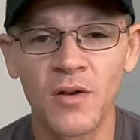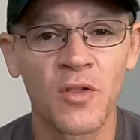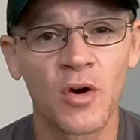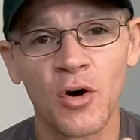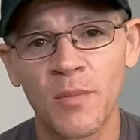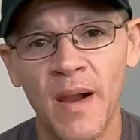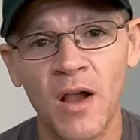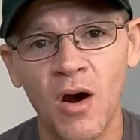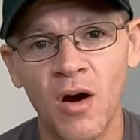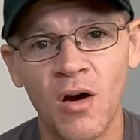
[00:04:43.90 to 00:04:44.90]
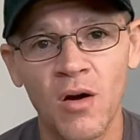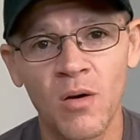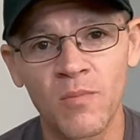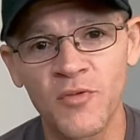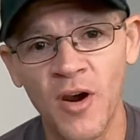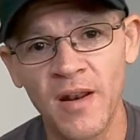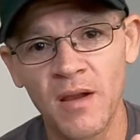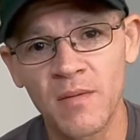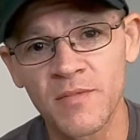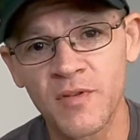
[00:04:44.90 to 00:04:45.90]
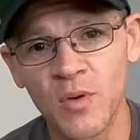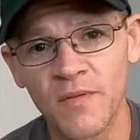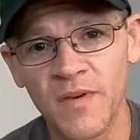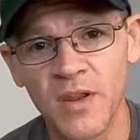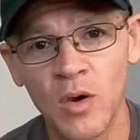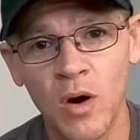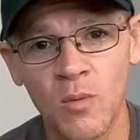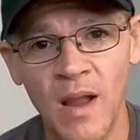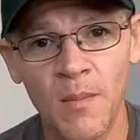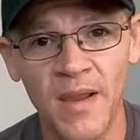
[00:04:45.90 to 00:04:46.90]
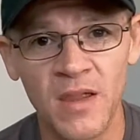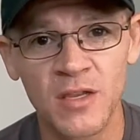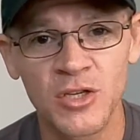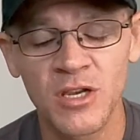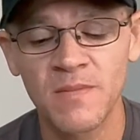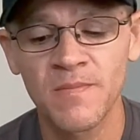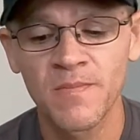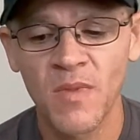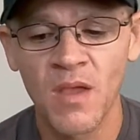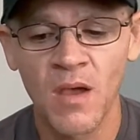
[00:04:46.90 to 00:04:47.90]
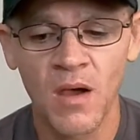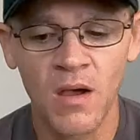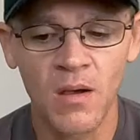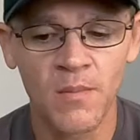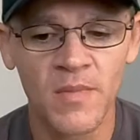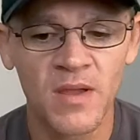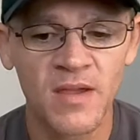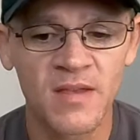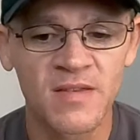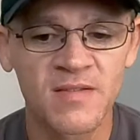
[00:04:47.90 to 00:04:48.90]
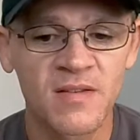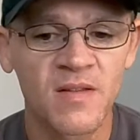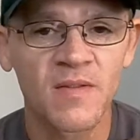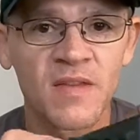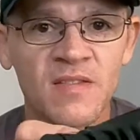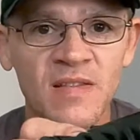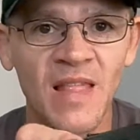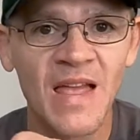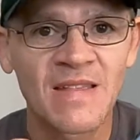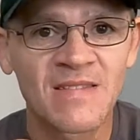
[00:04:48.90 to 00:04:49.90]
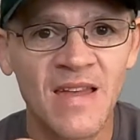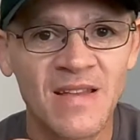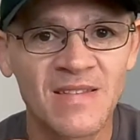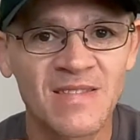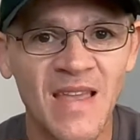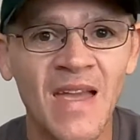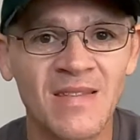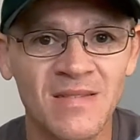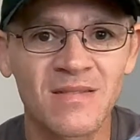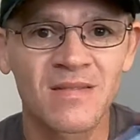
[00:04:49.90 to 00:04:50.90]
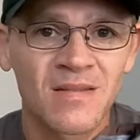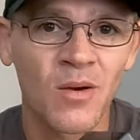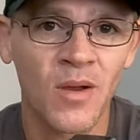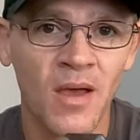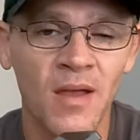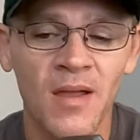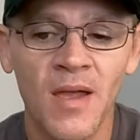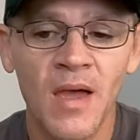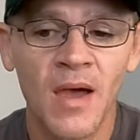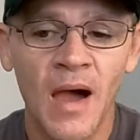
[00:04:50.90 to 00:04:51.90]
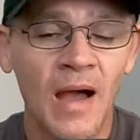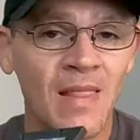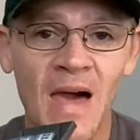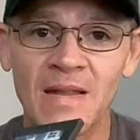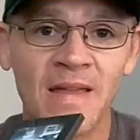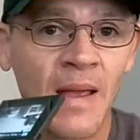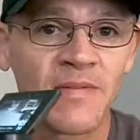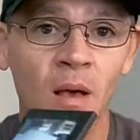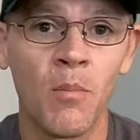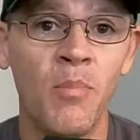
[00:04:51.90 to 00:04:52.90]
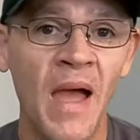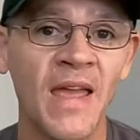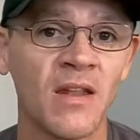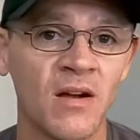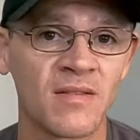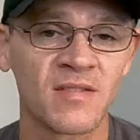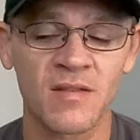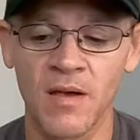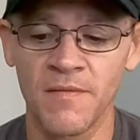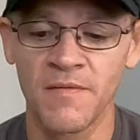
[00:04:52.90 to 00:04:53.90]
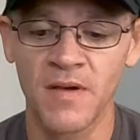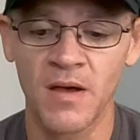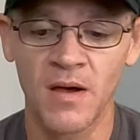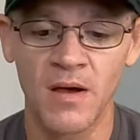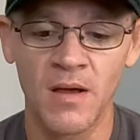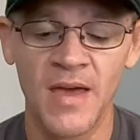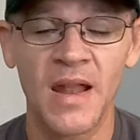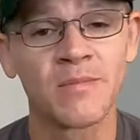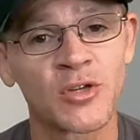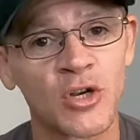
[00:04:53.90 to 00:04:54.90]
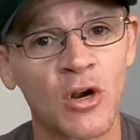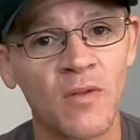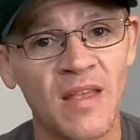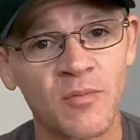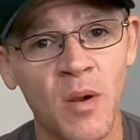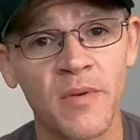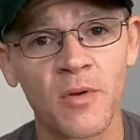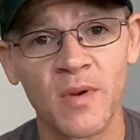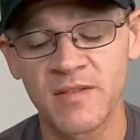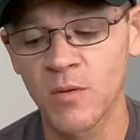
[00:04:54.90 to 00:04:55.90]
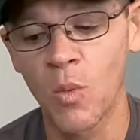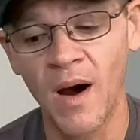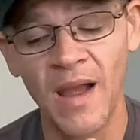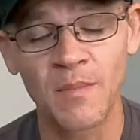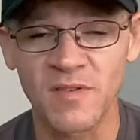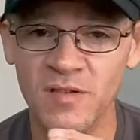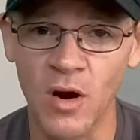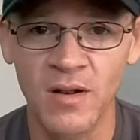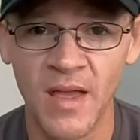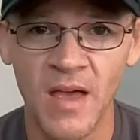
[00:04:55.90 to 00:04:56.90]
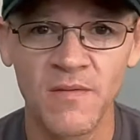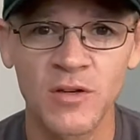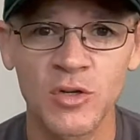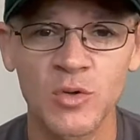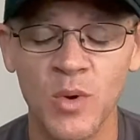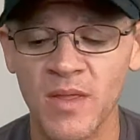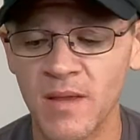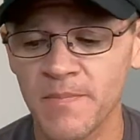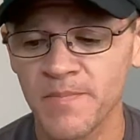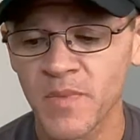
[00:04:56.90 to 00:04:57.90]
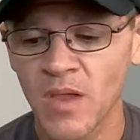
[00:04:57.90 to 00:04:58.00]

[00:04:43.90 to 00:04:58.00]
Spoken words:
the hood of my car, or trying to do a video around my engine, is this lens that extends, okay? A lot of times I'll bang it on stuff, and I'm sure that's probably the reason why I'm starting to have issues with it.